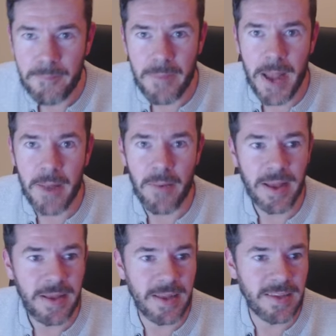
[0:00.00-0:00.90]
Anyway,
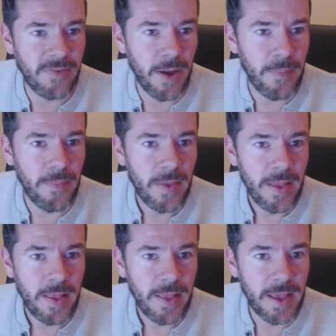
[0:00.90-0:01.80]
it's fine.
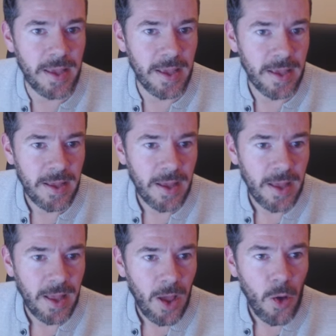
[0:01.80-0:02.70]
Hey,
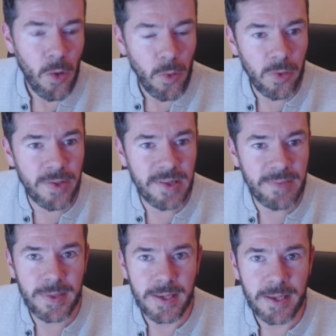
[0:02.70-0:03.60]
who could this
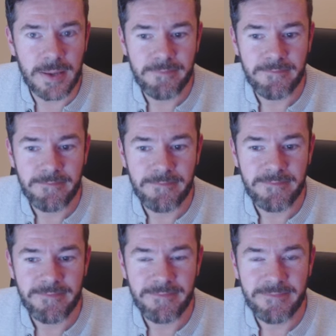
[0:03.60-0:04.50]
be?
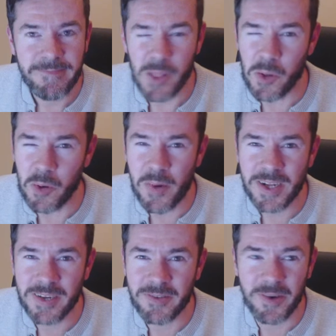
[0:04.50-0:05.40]
Lord
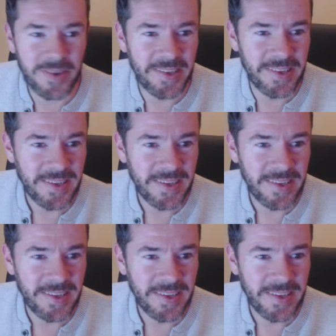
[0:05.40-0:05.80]
British, of course.